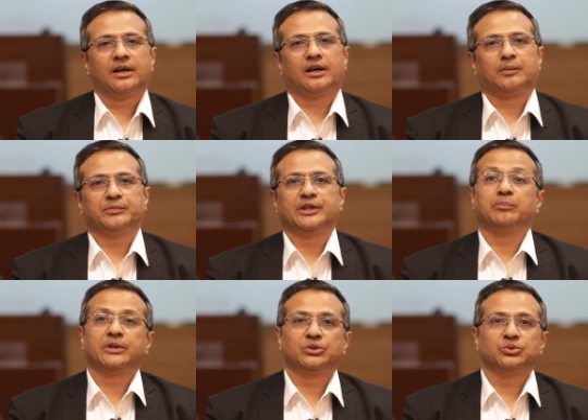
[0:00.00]
Um,
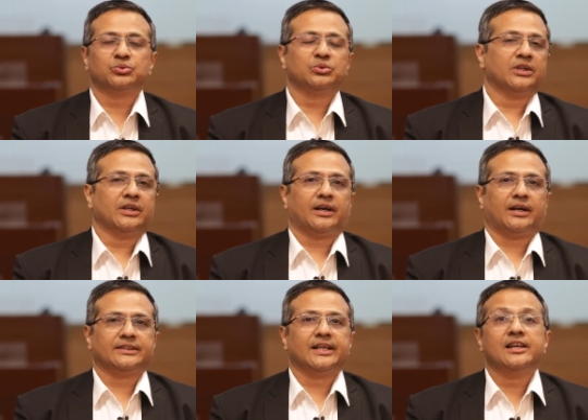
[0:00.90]
number two,
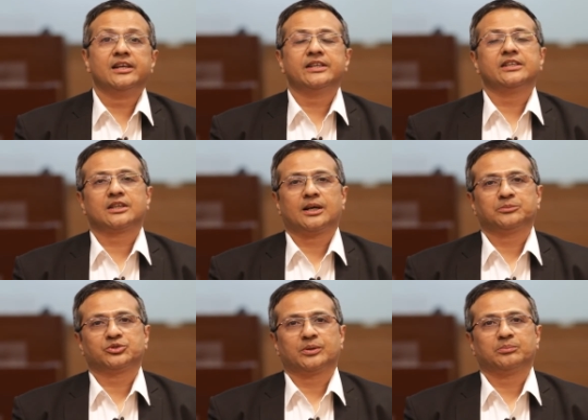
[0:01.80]
uh, the learning
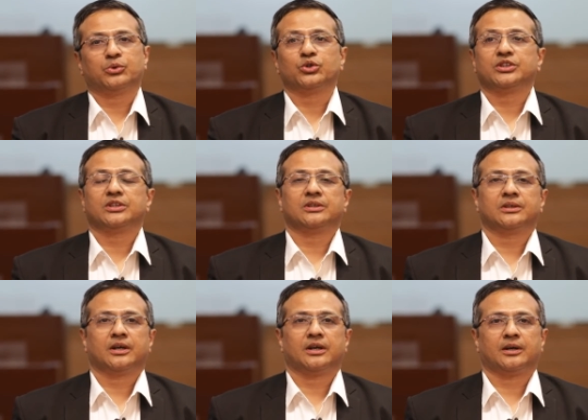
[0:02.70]
comes from both the,
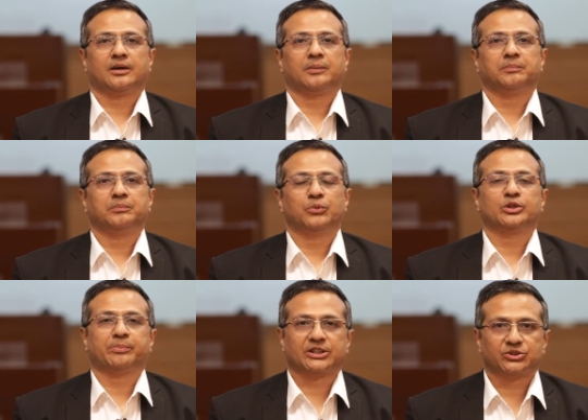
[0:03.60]
uh, both
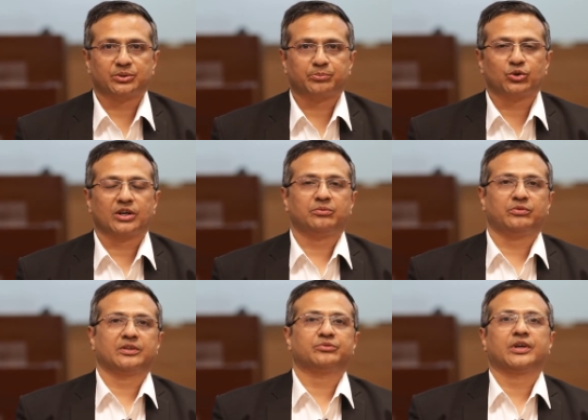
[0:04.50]
the parts of the program,
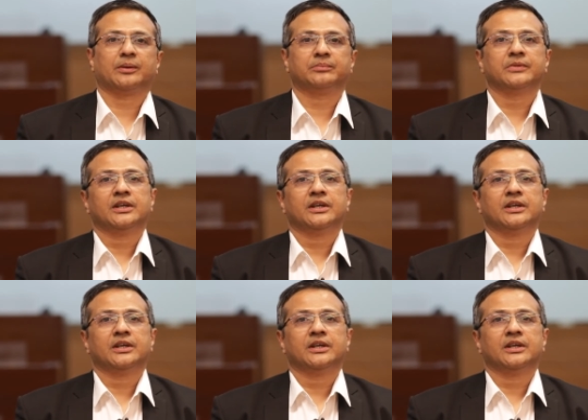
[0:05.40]
one from